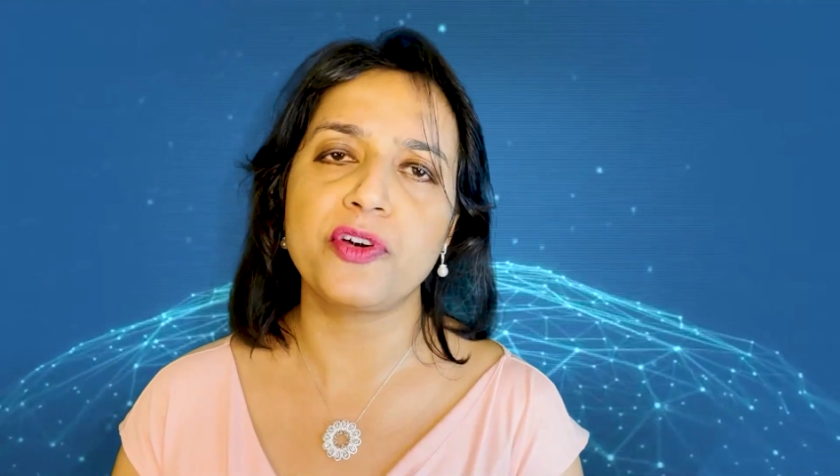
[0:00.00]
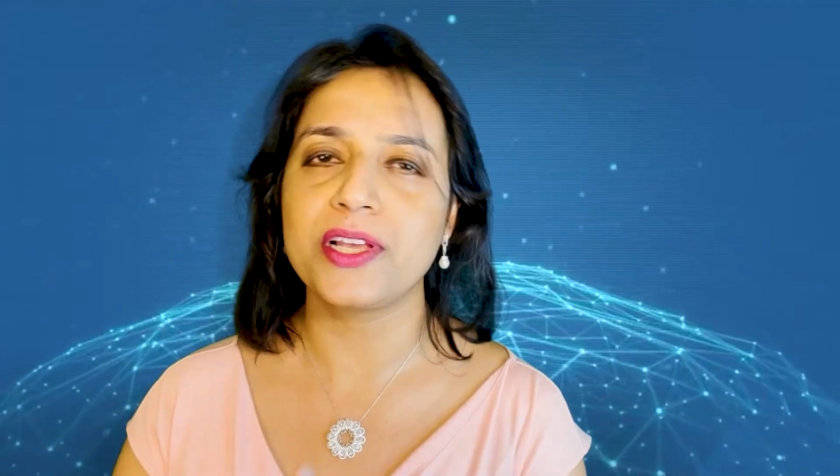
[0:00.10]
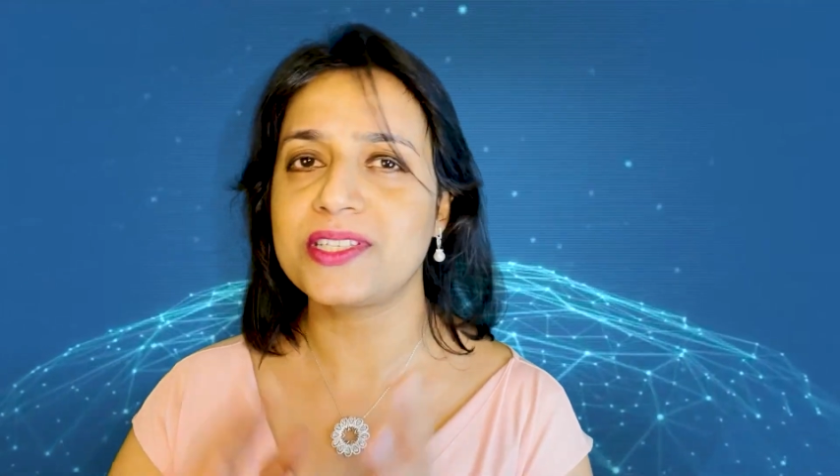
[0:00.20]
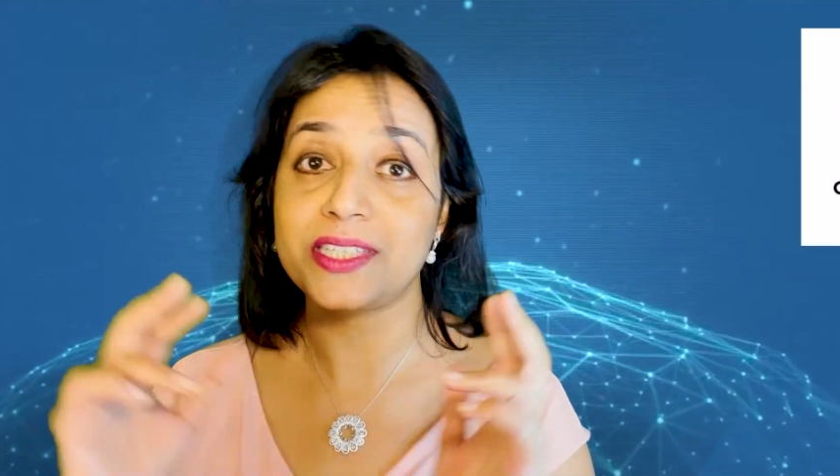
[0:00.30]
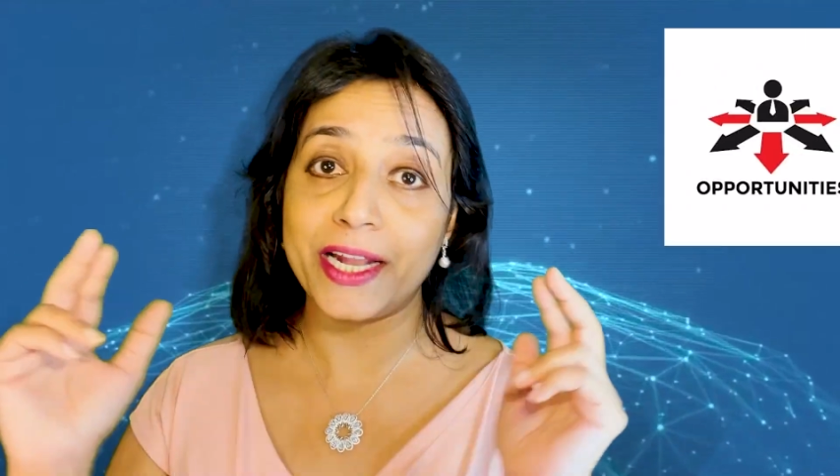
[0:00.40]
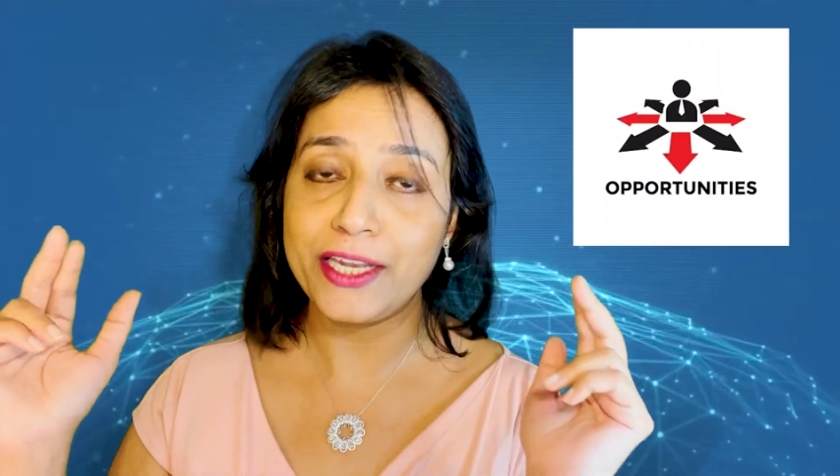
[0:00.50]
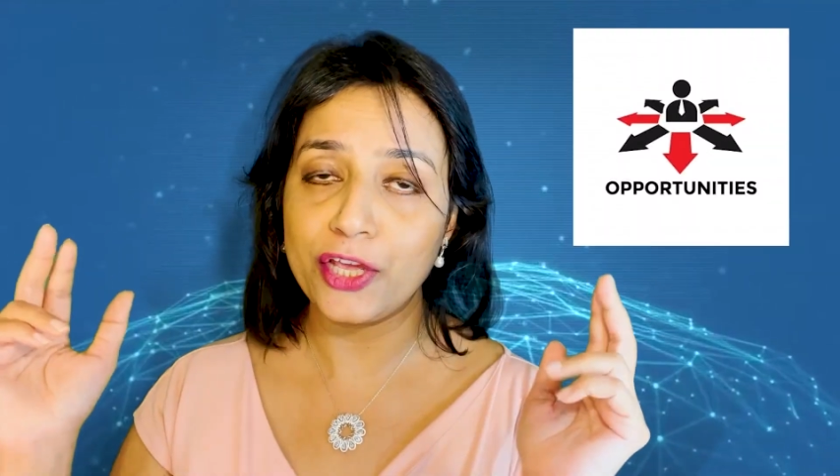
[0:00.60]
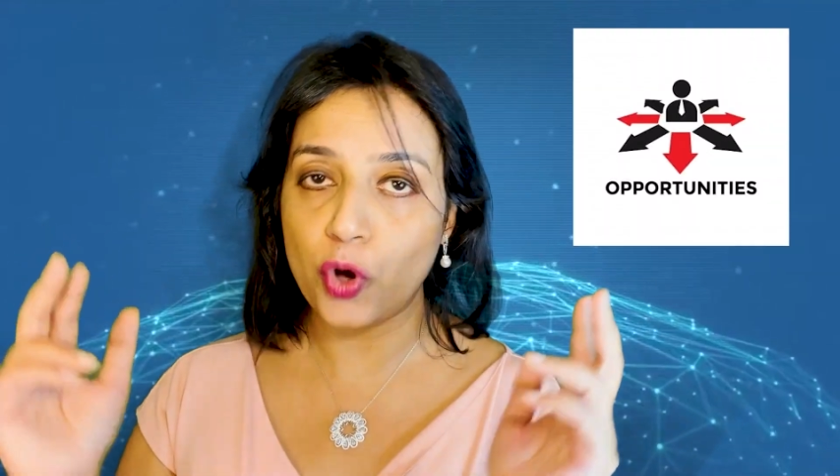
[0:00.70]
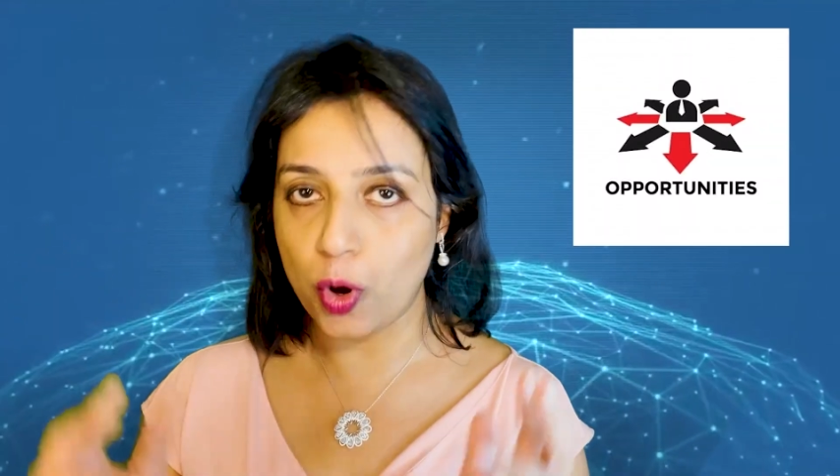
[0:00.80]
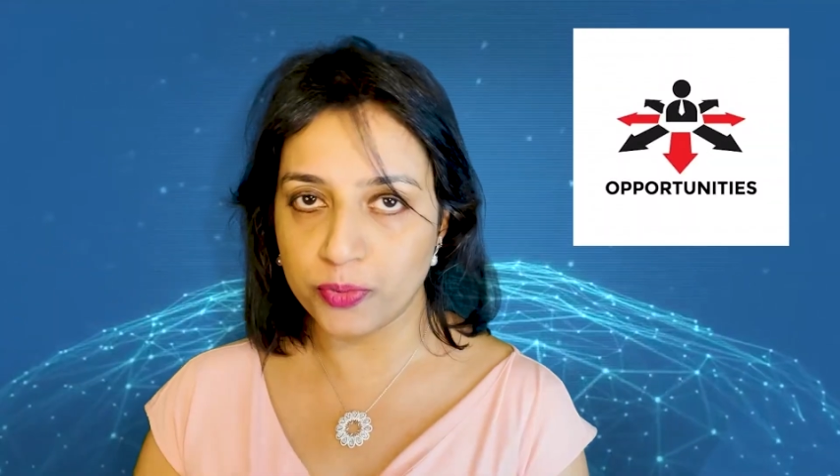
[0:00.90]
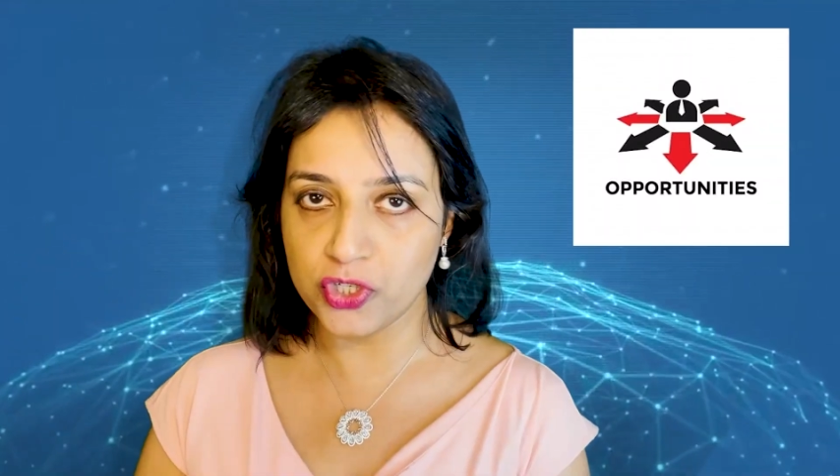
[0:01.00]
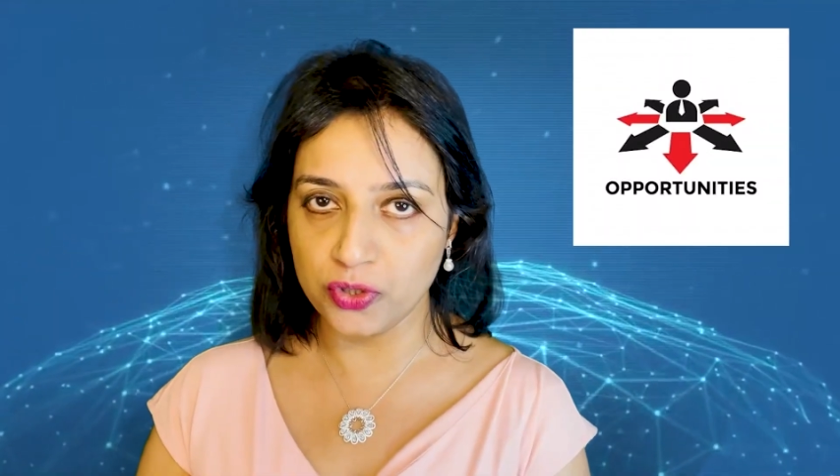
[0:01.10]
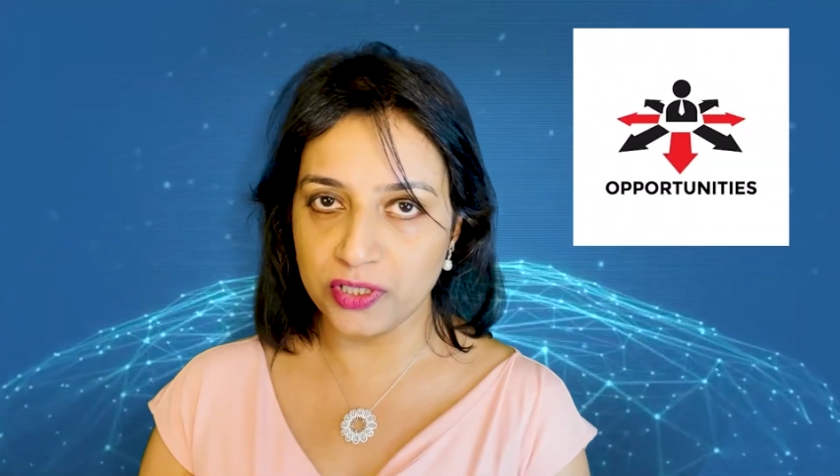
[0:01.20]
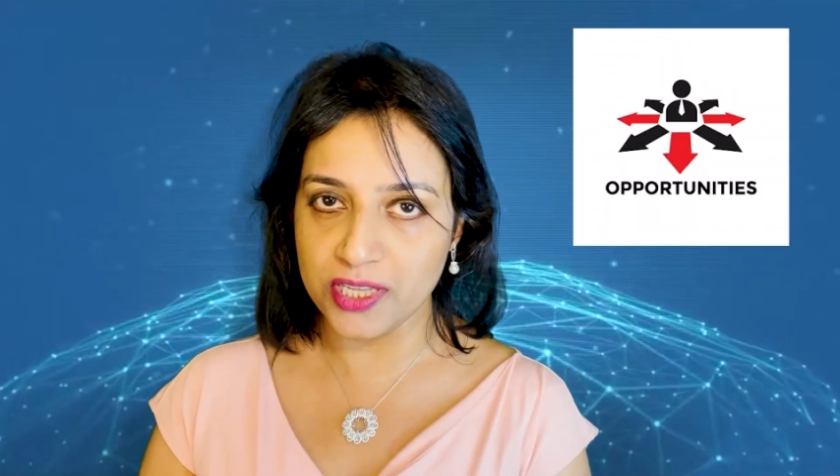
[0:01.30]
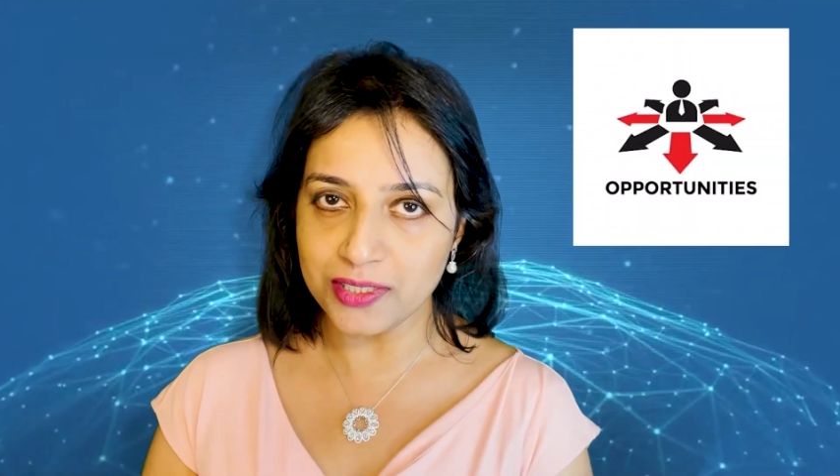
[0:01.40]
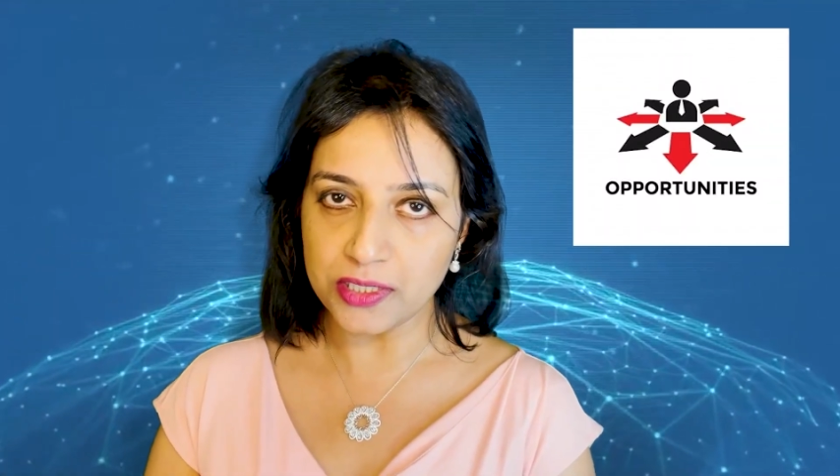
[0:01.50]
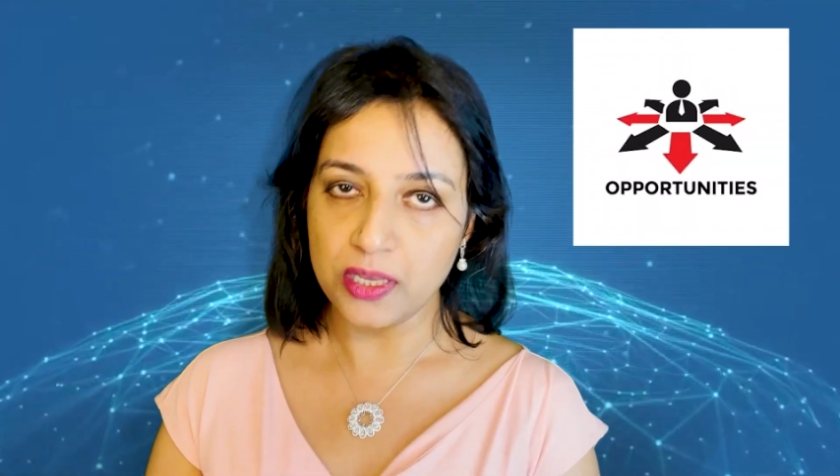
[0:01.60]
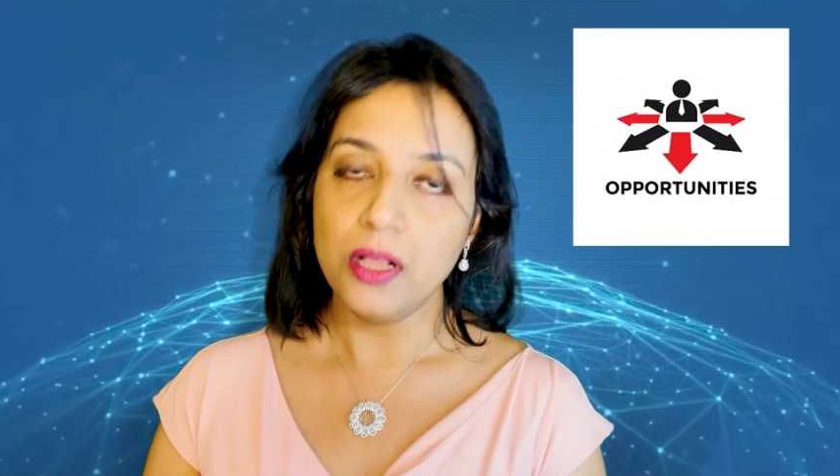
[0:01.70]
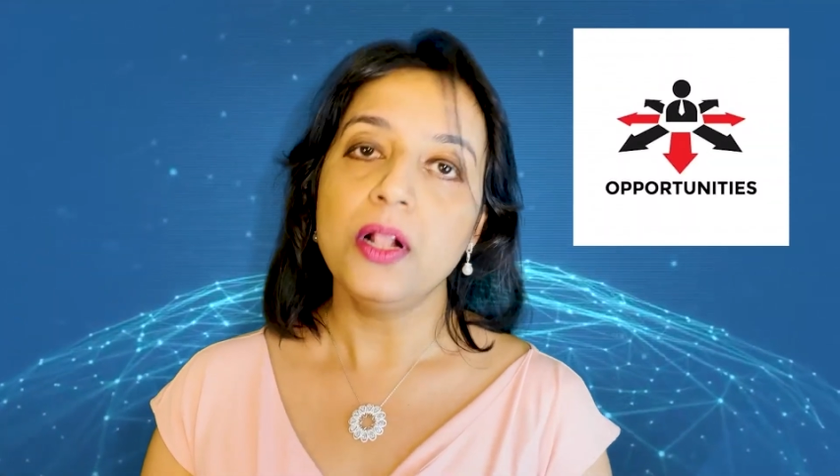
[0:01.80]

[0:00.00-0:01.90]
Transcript: exciting opportunities